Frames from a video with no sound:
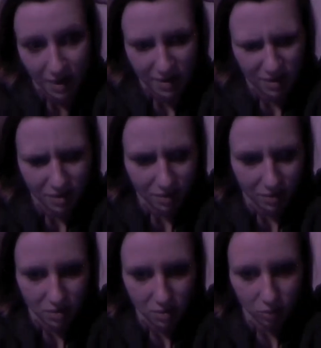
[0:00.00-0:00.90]
I think
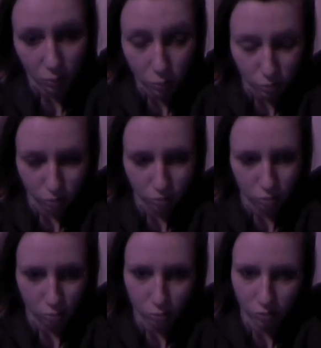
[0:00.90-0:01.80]
it's closer
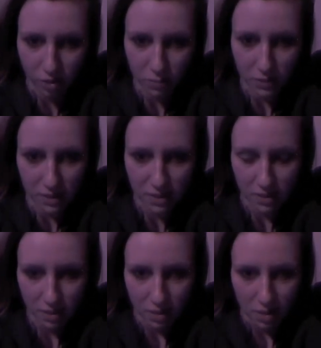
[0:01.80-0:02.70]
to
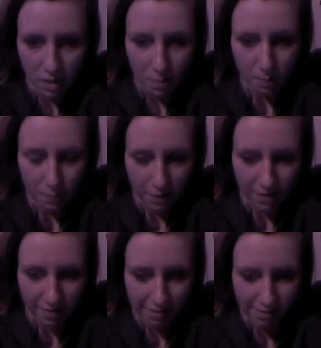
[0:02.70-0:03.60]
Christmas,
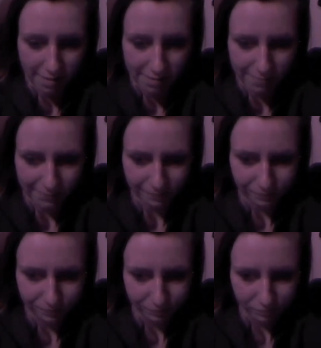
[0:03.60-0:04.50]
but,
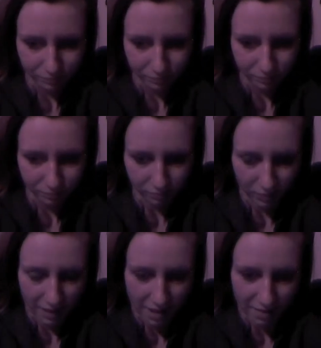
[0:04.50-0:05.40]

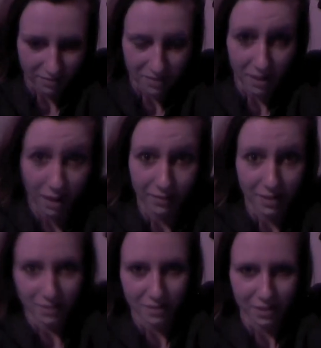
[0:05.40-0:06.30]
it's not
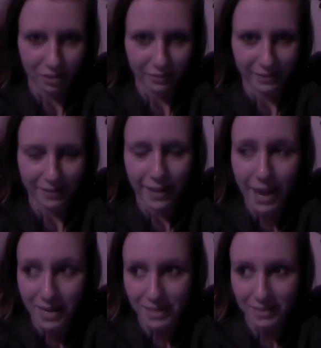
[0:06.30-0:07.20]
necessarily the
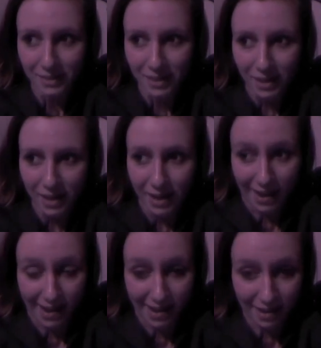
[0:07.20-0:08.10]
case,
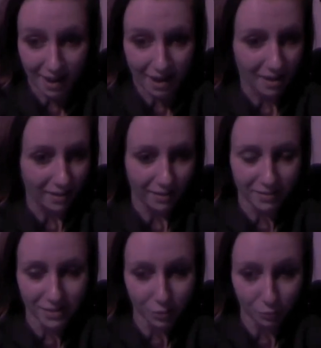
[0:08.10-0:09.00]
and
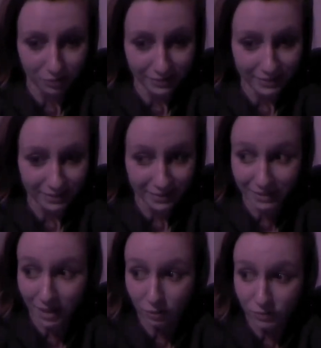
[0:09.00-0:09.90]
I totally did
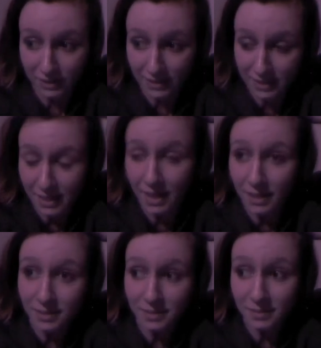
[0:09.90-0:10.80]
not realize
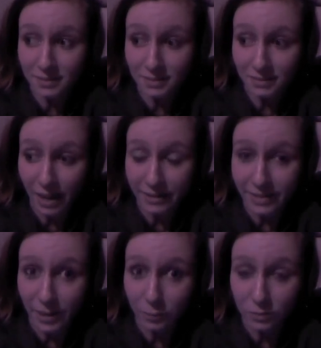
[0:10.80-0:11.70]
that
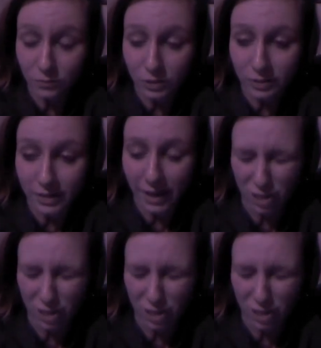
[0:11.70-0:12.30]
today was the first day.